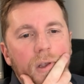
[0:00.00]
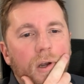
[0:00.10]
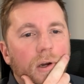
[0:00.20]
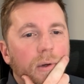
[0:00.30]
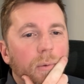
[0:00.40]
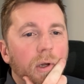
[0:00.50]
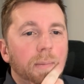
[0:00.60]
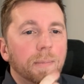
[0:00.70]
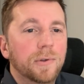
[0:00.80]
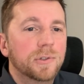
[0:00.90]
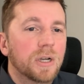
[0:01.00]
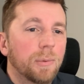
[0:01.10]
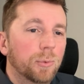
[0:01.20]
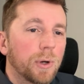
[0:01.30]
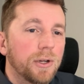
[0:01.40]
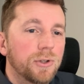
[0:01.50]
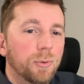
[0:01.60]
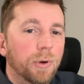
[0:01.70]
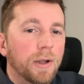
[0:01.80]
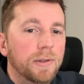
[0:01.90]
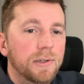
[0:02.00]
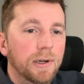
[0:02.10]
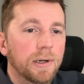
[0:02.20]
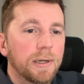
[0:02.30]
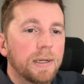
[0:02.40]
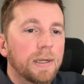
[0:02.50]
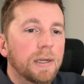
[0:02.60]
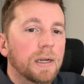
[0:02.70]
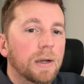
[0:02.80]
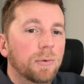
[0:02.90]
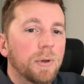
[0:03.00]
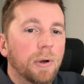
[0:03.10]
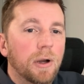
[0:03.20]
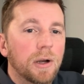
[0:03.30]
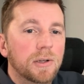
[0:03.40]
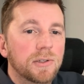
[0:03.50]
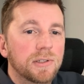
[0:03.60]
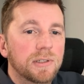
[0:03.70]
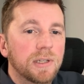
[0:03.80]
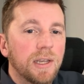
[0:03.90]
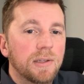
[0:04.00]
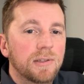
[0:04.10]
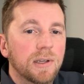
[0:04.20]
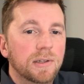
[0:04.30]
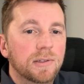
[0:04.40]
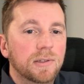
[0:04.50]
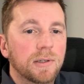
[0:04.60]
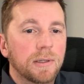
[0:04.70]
All right, well, there's a couple of running shoe brands here. Reeboks, A6,